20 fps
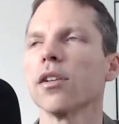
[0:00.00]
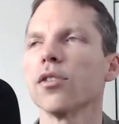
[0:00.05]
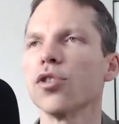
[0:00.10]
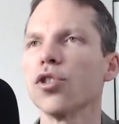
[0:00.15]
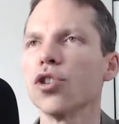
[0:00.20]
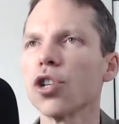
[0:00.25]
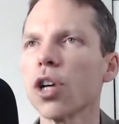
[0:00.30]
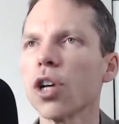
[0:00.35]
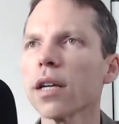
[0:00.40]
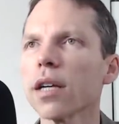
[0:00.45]

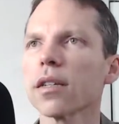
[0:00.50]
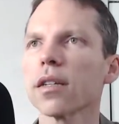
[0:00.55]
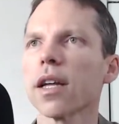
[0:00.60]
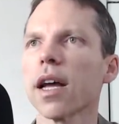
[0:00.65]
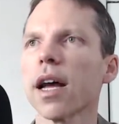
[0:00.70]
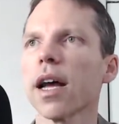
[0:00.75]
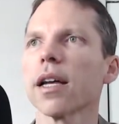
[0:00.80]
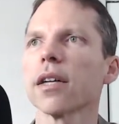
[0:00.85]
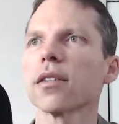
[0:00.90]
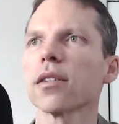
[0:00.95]
just
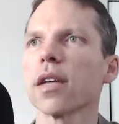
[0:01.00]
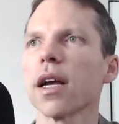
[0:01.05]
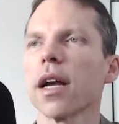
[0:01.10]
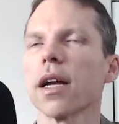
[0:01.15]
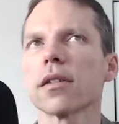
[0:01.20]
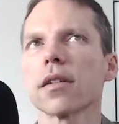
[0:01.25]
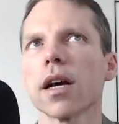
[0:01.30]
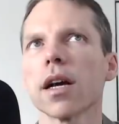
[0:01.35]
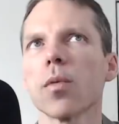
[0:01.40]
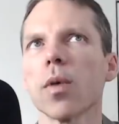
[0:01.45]
as
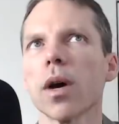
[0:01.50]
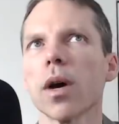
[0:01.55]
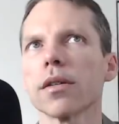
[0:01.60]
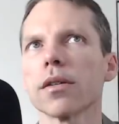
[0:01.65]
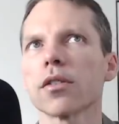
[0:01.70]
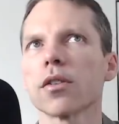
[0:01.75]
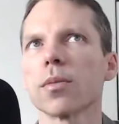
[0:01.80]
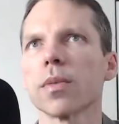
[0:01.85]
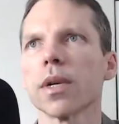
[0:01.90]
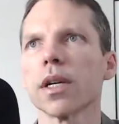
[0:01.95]

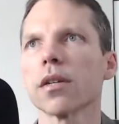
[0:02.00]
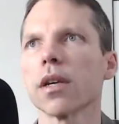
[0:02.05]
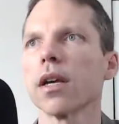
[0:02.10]
anti-whiteism is.